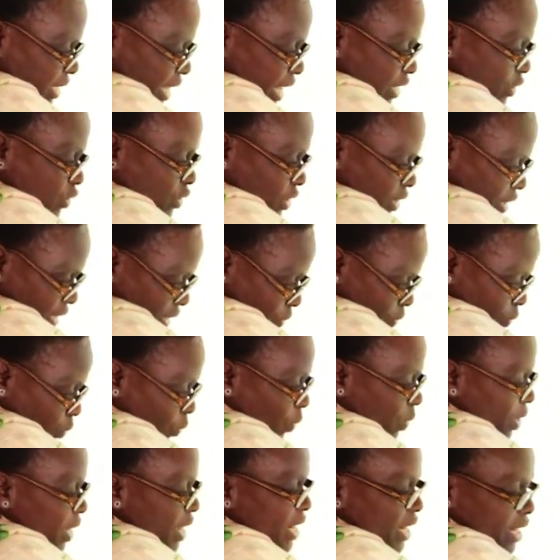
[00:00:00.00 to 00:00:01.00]
that
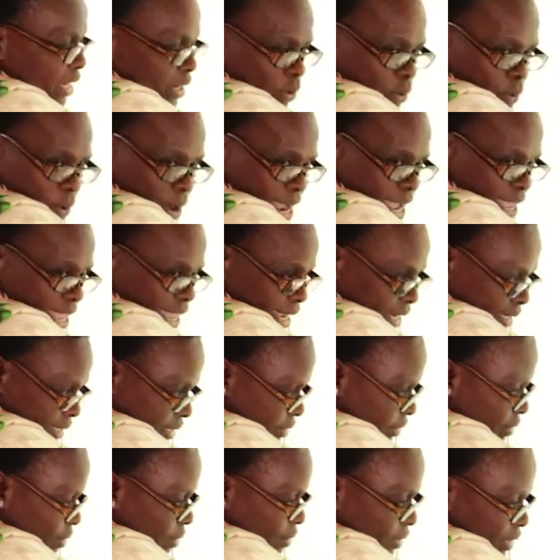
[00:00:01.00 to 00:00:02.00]
we
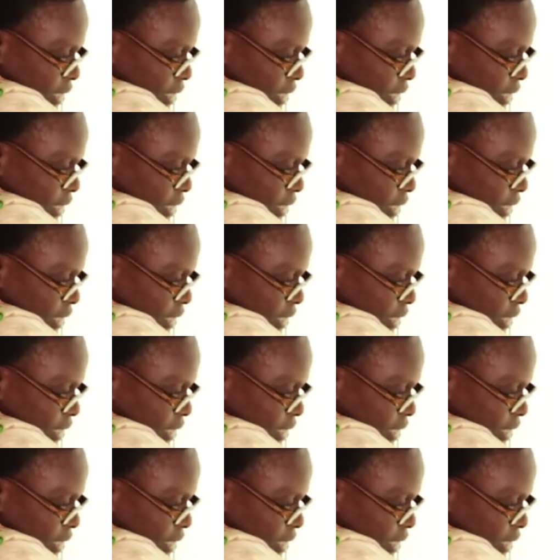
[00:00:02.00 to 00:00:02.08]
required or